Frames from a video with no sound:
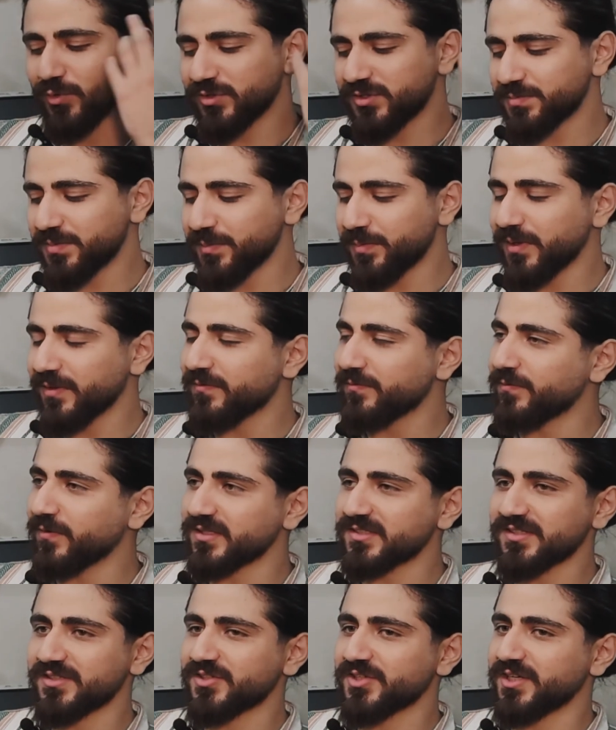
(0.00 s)
Most people
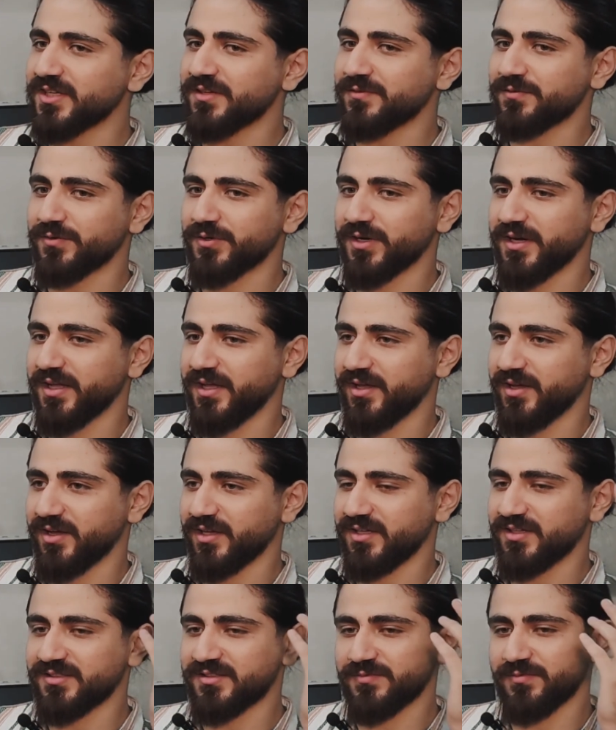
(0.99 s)
wasn't ready for
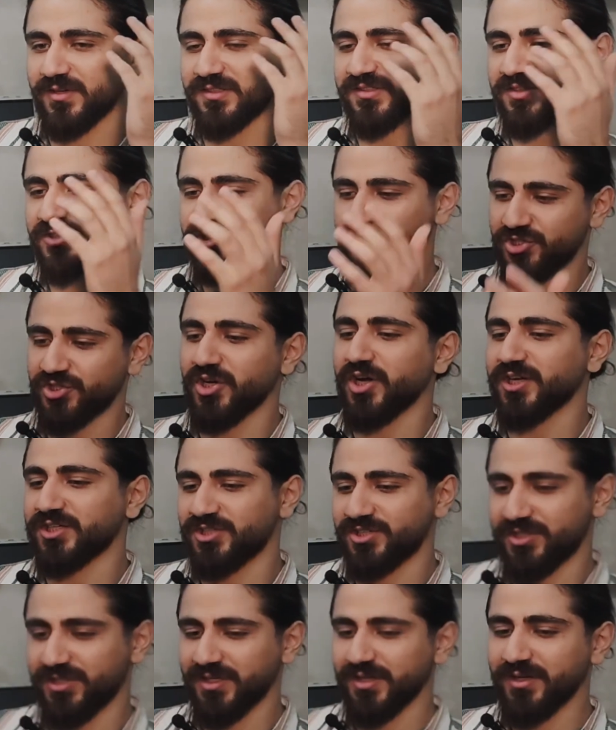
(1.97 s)
AI. It was a
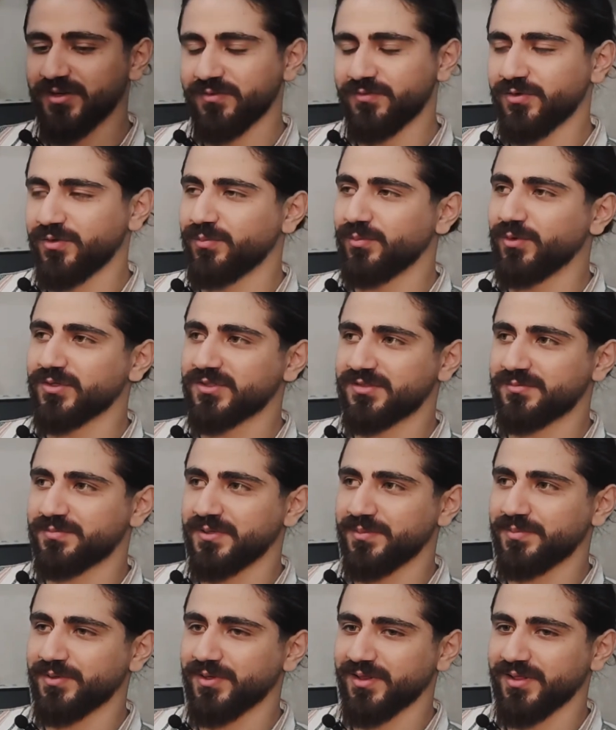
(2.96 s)
shock for most
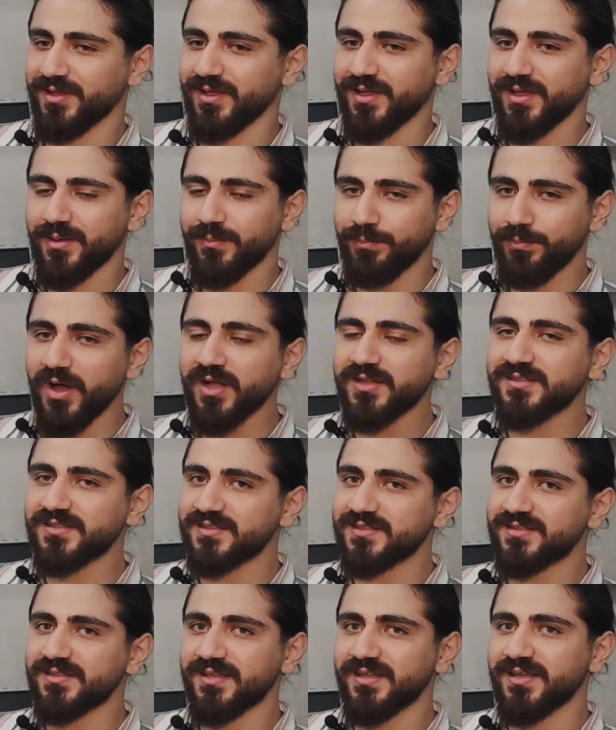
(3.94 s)
people. But
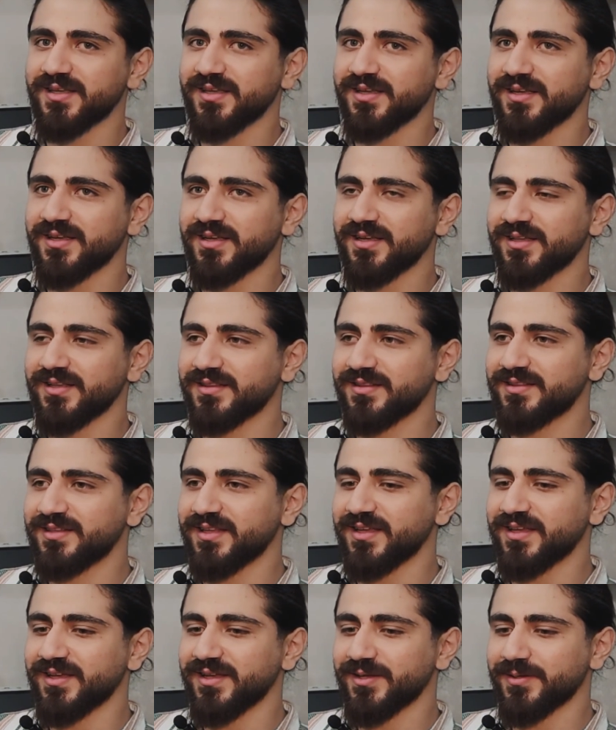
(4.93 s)

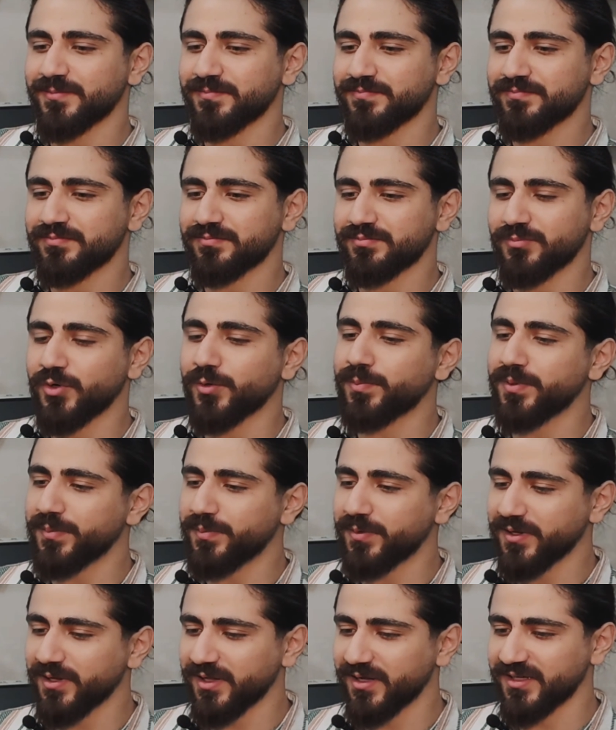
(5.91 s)
the more
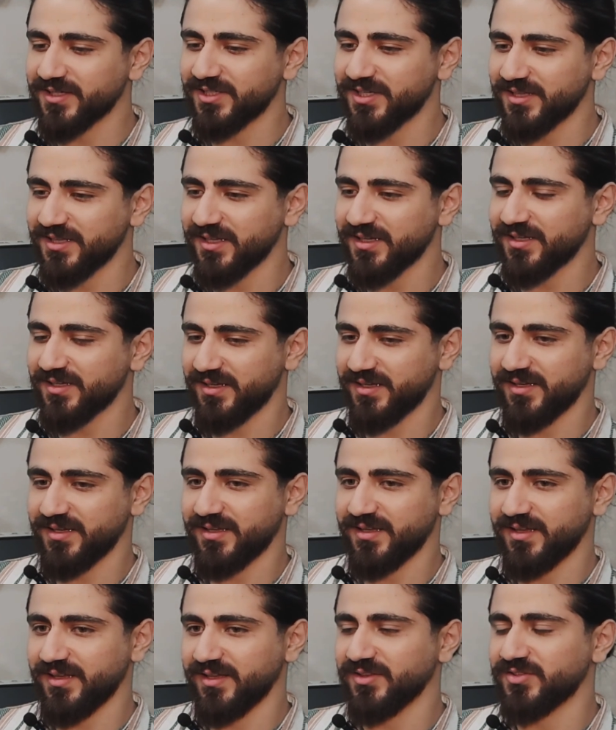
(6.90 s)
people are getting
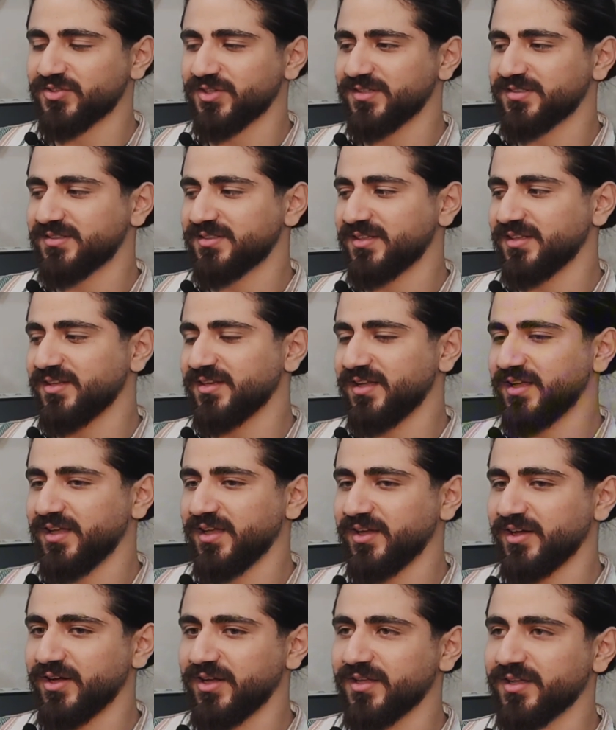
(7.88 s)
interested in
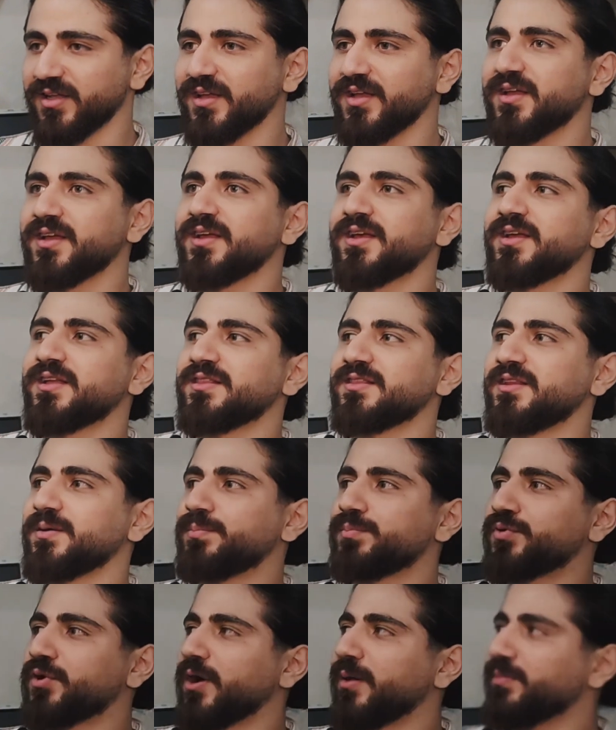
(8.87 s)
AI,
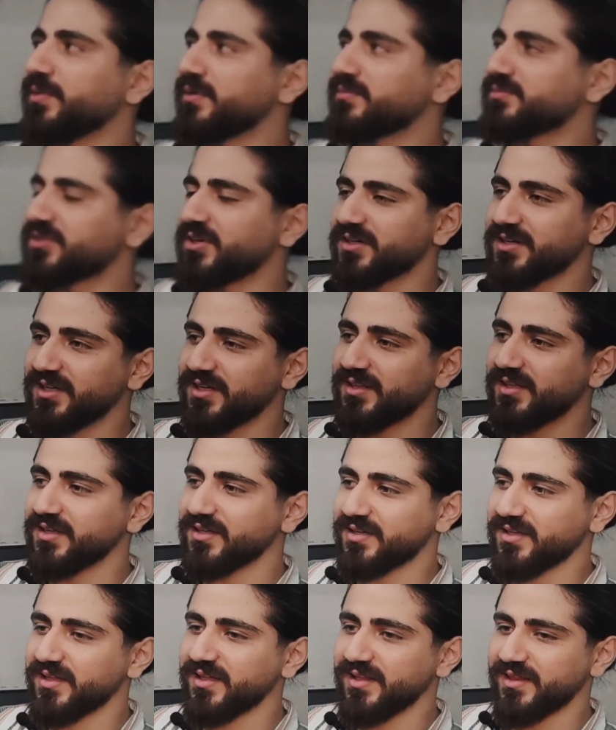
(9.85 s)
the problems are
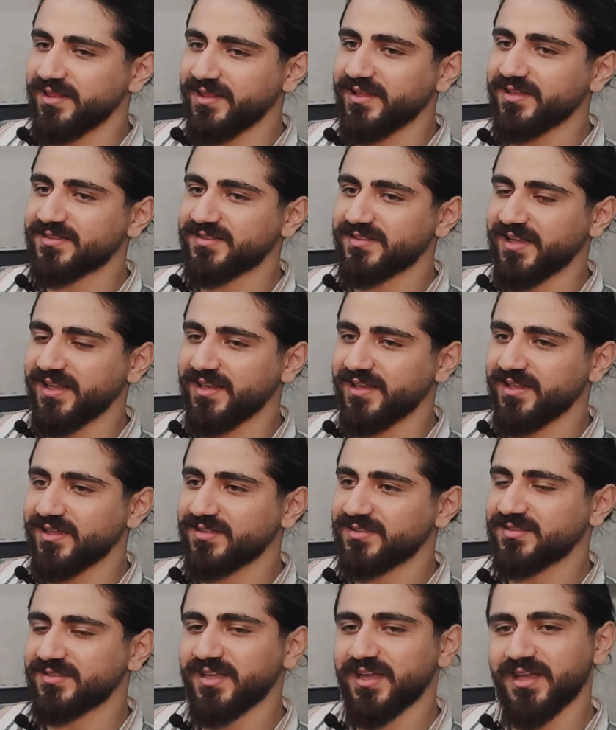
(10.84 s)
getting less and
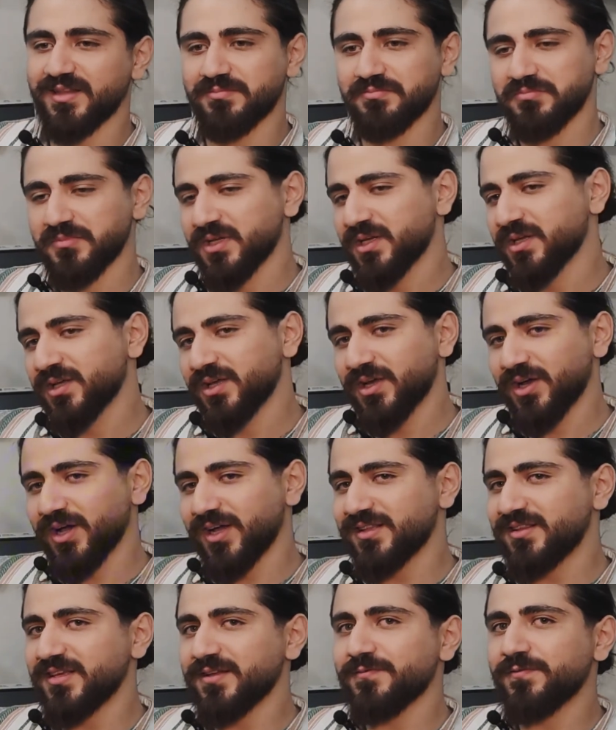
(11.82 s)
less. And
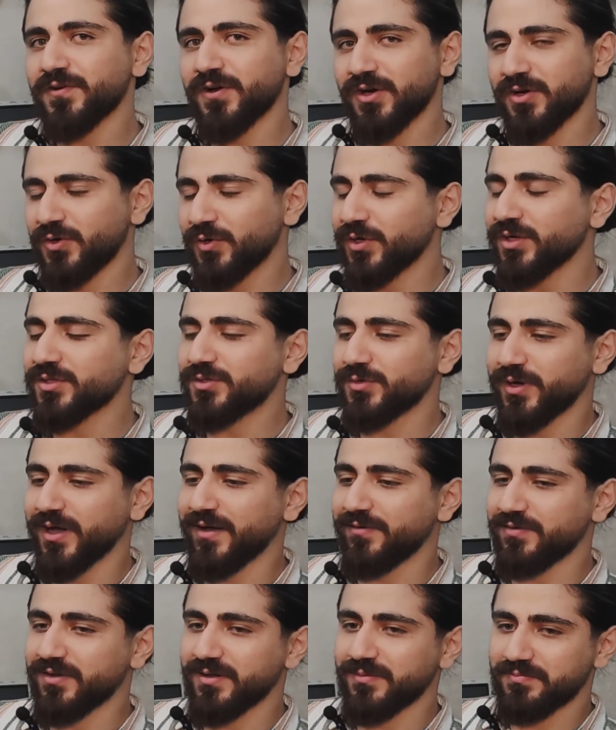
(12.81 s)
I think we are going to
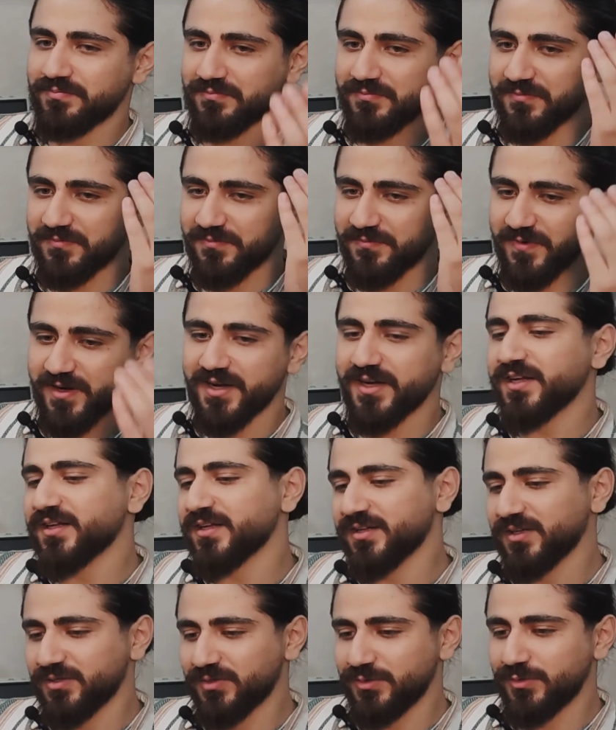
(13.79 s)
have a
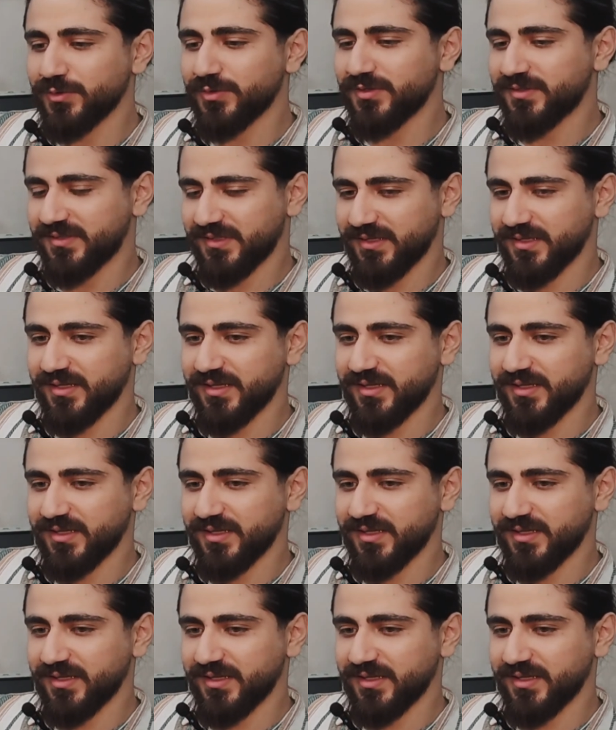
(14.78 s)
very good